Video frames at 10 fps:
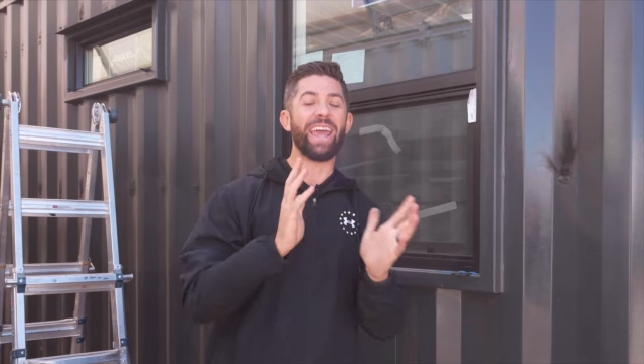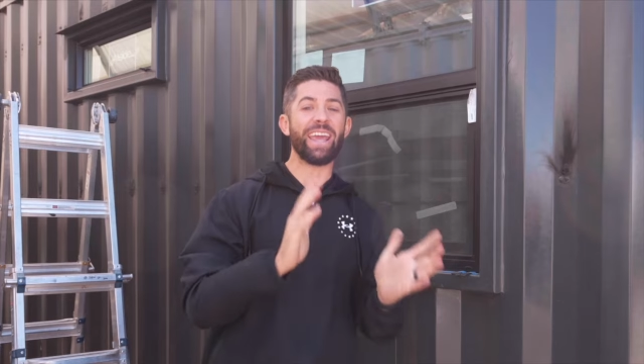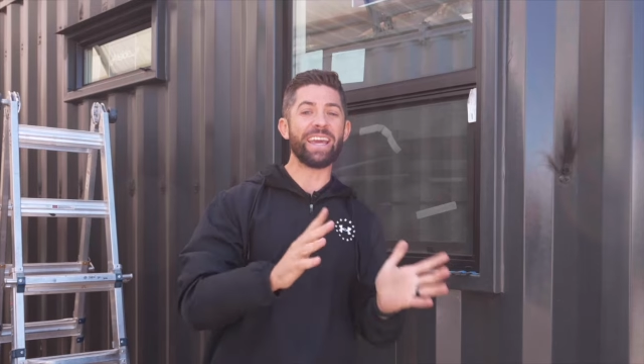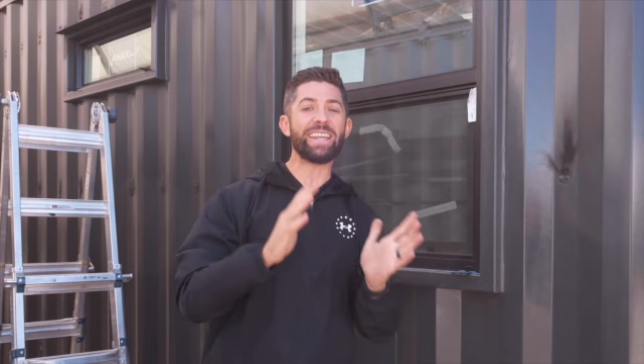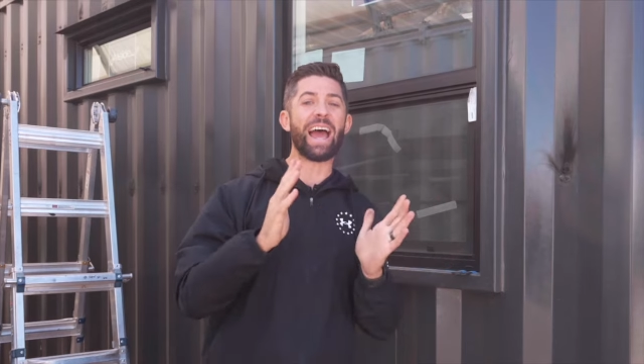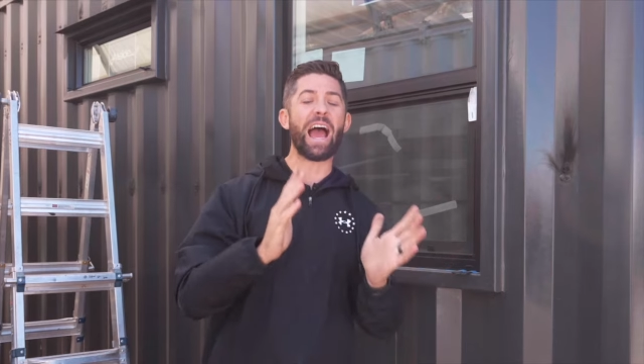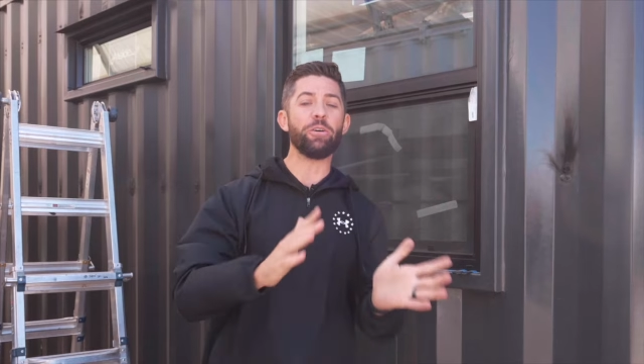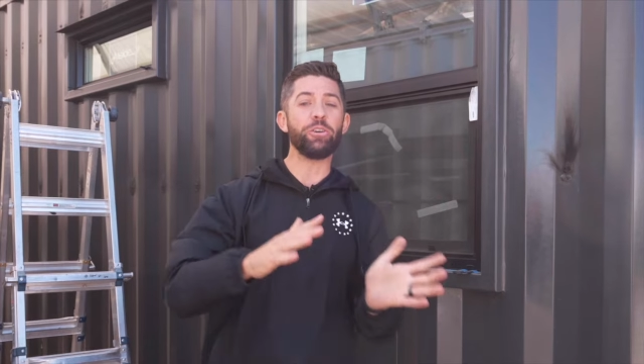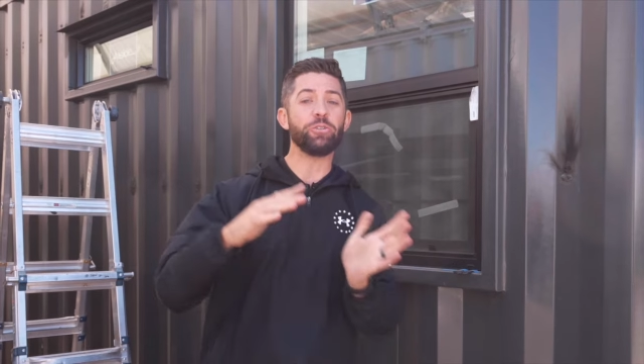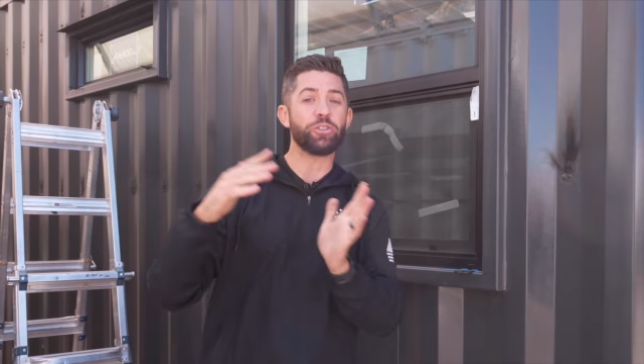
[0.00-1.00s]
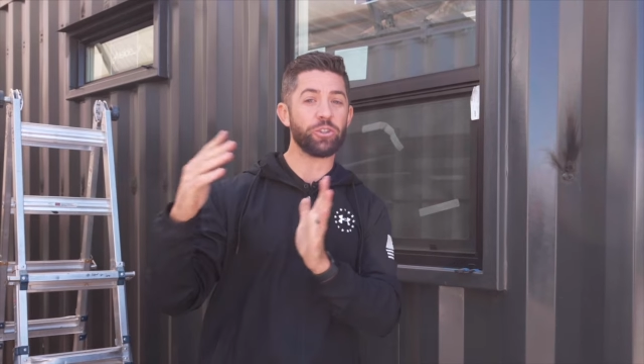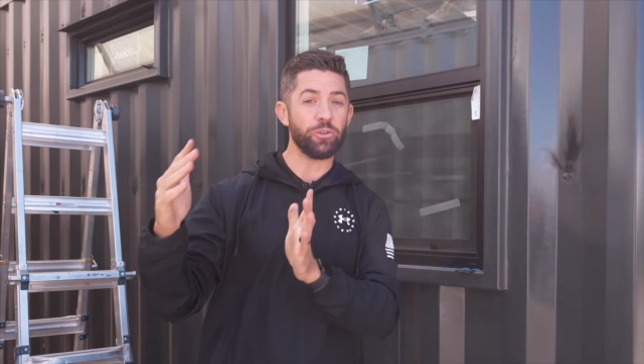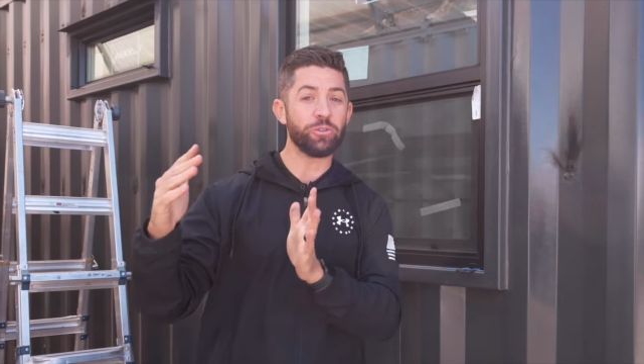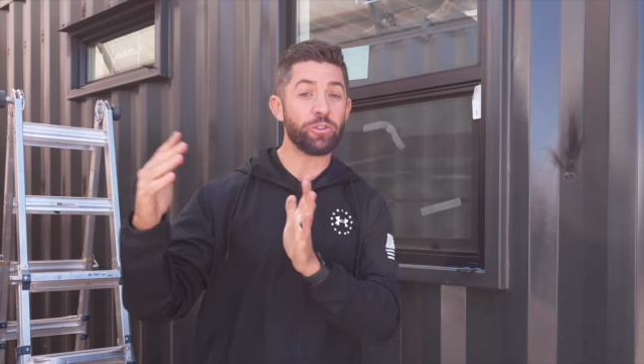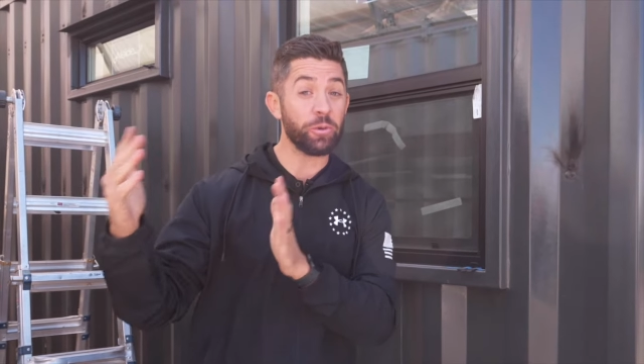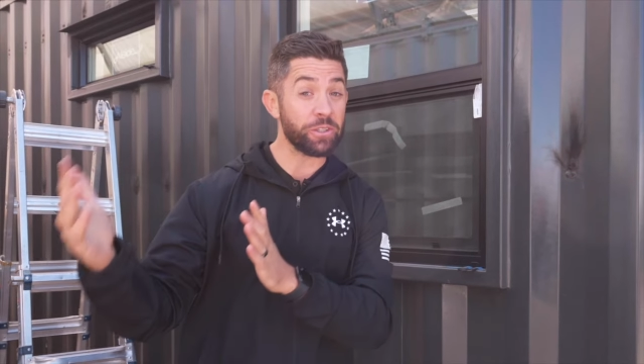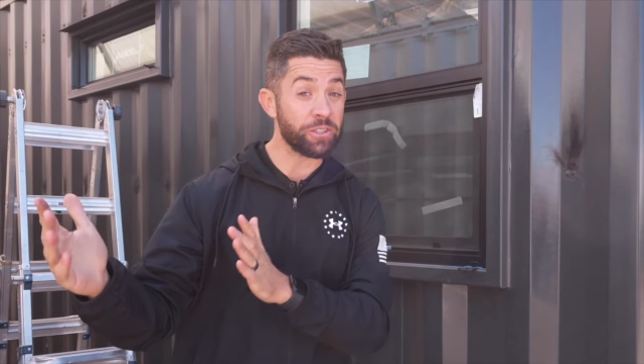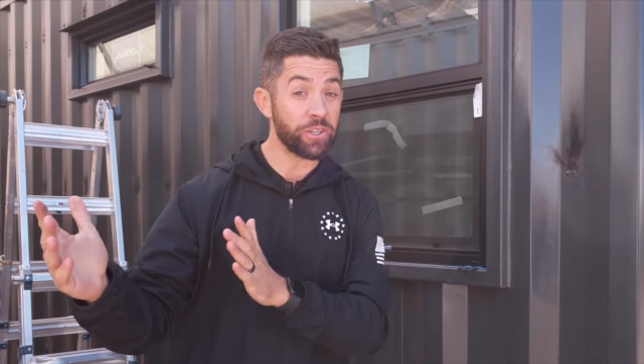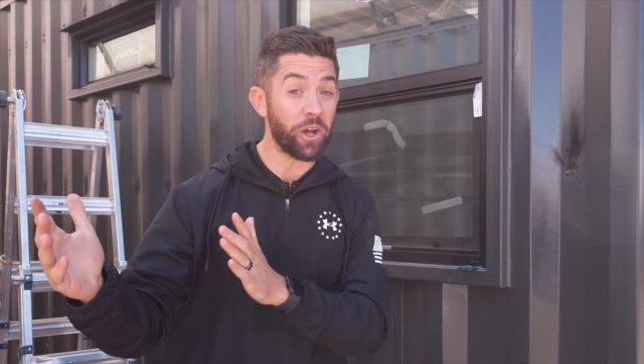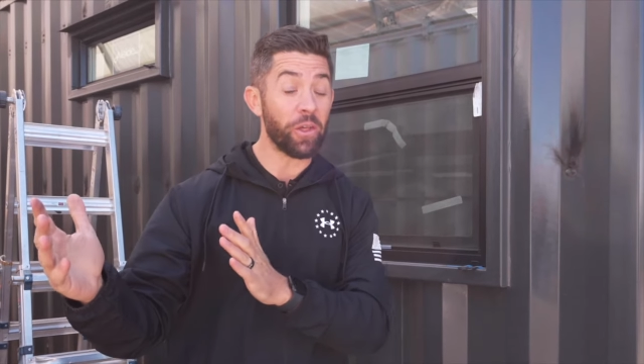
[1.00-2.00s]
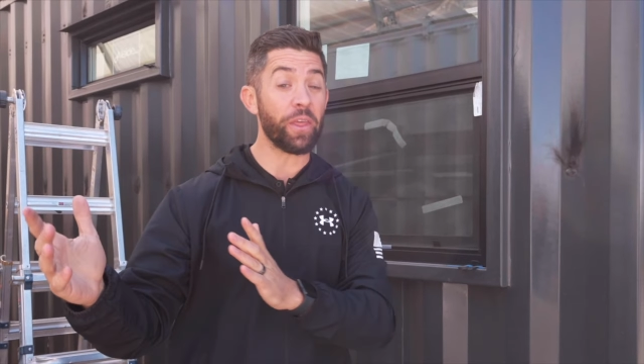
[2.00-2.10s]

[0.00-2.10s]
and how you choose to install